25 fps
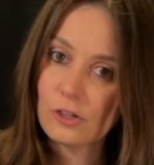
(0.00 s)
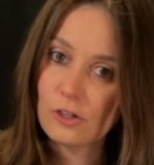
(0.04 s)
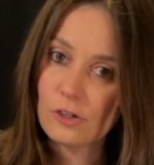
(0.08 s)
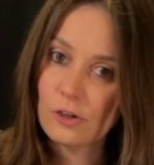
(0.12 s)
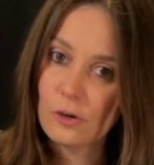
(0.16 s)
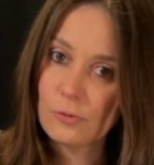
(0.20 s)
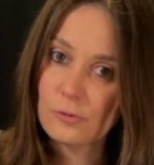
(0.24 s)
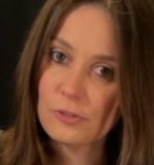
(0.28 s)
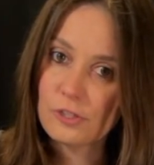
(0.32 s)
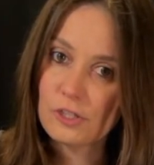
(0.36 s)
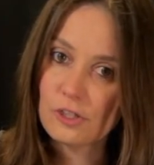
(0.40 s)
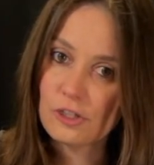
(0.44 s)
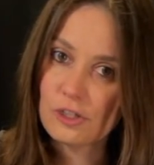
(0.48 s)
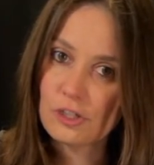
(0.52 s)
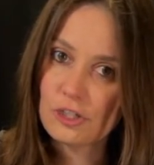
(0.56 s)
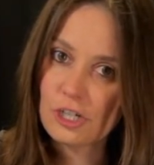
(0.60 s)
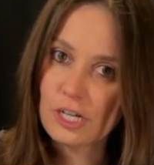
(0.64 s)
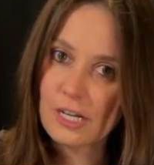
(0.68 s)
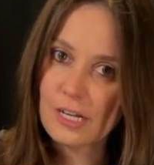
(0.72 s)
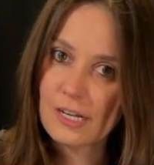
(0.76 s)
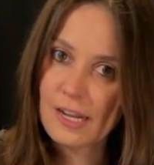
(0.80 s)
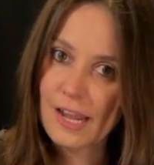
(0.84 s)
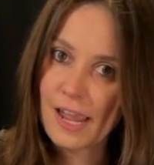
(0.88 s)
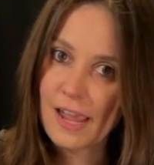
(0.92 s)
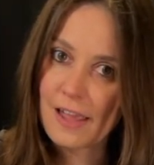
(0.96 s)
Go to
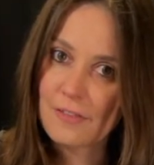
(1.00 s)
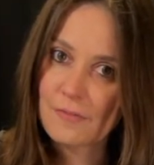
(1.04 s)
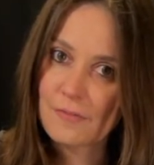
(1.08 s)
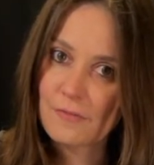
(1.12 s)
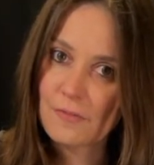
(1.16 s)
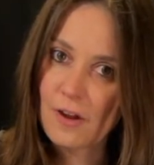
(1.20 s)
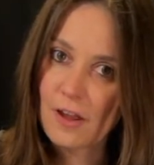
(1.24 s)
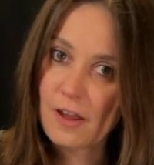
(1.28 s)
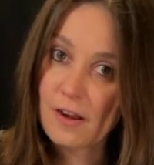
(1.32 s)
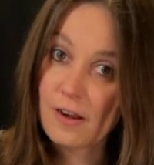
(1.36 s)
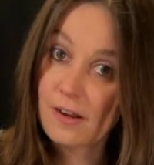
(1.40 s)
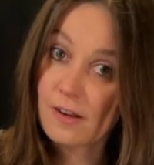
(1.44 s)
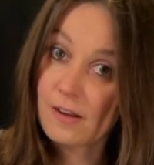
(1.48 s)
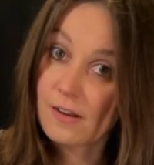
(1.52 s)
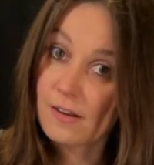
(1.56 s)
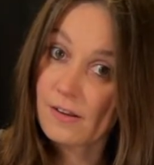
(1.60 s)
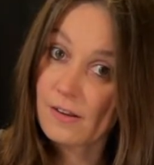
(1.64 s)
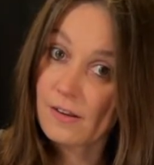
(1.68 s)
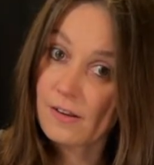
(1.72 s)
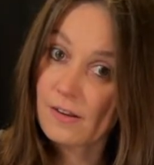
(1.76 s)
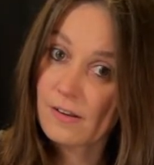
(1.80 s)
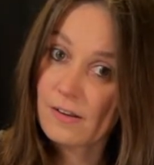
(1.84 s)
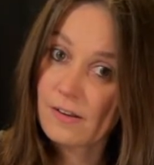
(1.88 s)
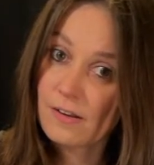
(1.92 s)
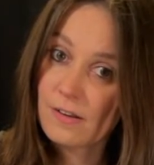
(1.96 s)
G, 8th fret.
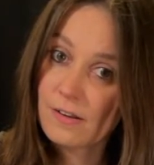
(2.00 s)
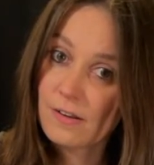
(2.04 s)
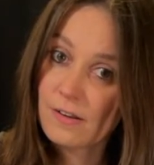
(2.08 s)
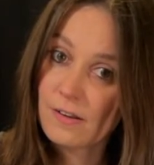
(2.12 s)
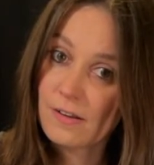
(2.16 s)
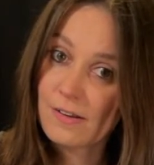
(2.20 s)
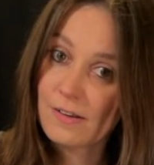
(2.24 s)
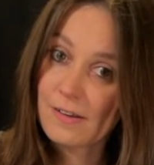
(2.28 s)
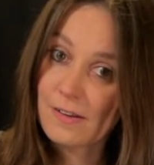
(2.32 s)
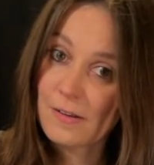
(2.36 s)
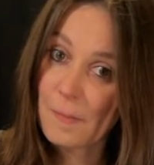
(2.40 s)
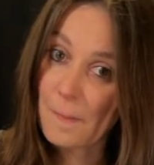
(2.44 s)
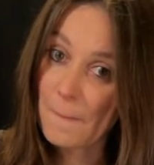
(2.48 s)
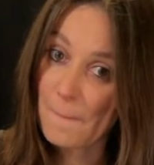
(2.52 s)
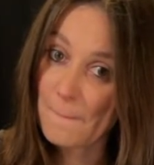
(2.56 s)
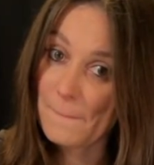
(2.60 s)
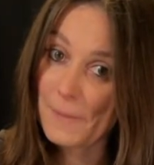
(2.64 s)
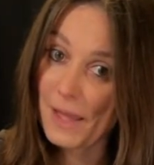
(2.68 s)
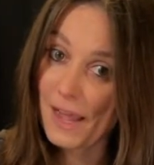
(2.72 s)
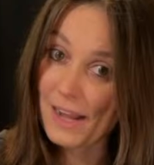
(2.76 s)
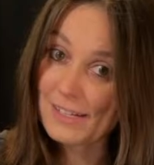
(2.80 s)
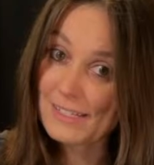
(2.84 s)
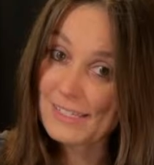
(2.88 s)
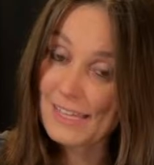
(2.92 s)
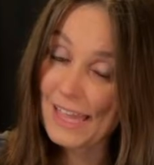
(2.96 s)

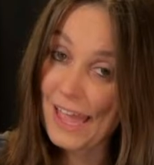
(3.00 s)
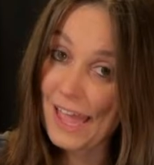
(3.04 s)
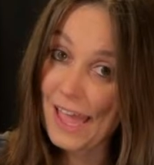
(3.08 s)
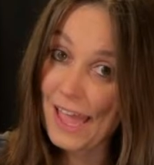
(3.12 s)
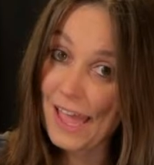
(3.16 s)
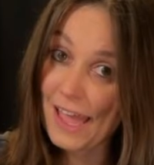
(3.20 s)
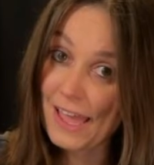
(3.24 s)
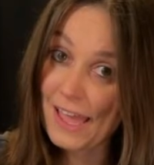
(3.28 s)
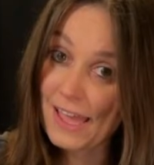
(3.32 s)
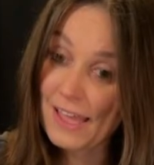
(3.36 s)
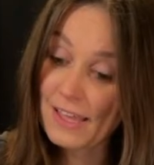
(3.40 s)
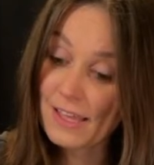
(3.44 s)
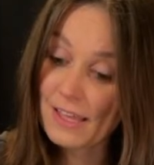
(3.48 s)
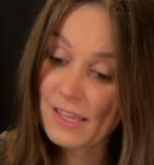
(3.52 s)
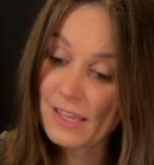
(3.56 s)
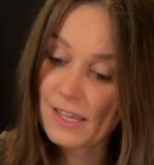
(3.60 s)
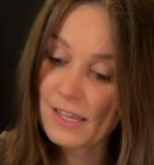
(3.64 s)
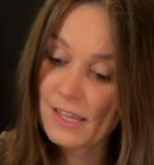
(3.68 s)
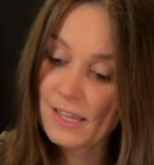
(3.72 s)
Back to A,